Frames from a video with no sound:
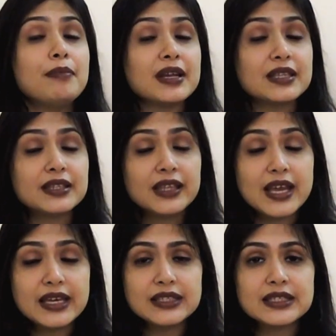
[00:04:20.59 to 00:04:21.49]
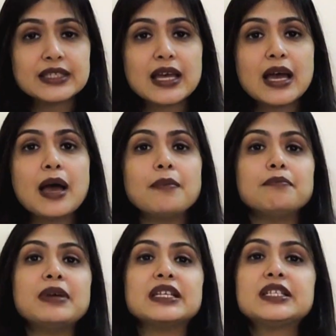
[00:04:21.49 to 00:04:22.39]
But things
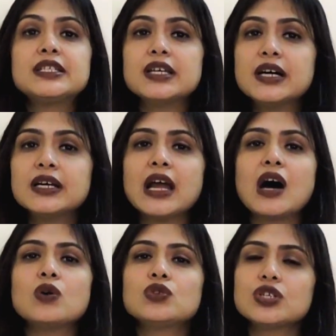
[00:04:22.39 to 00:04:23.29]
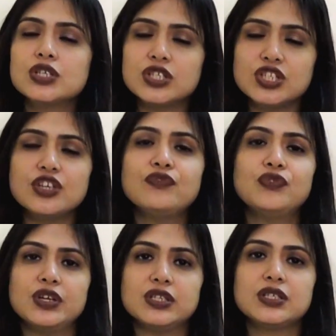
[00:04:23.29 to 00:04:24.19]
may turn out
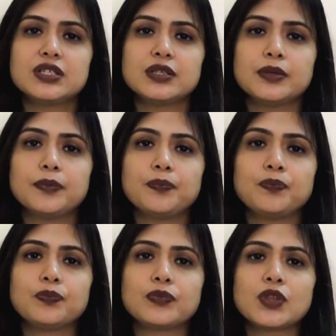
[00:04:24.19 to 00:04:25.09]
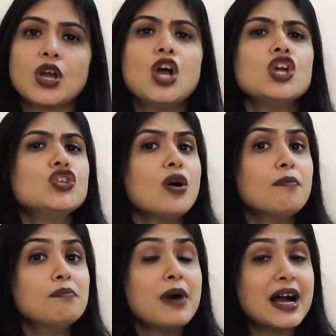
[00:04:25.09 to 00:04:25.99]
different.
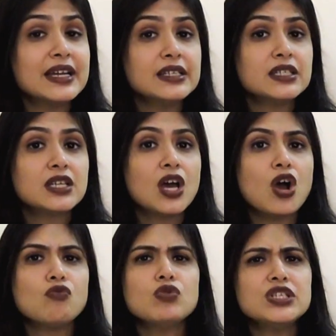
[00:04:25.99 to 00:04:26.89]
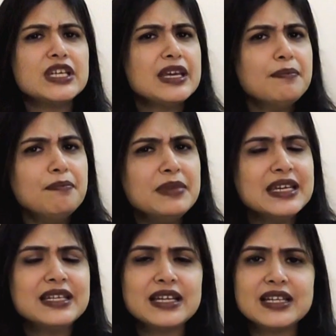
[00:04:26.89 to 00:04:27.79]
Your mind would
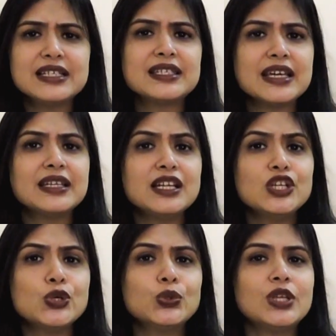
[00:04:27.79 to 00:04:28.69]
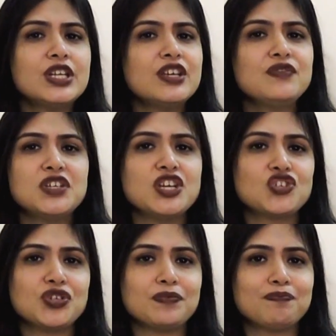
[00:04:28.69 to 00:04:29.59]
immediately signal you the
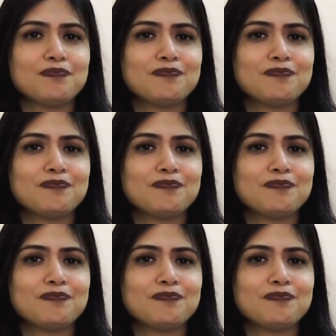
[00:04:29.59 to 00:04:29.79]
deviation.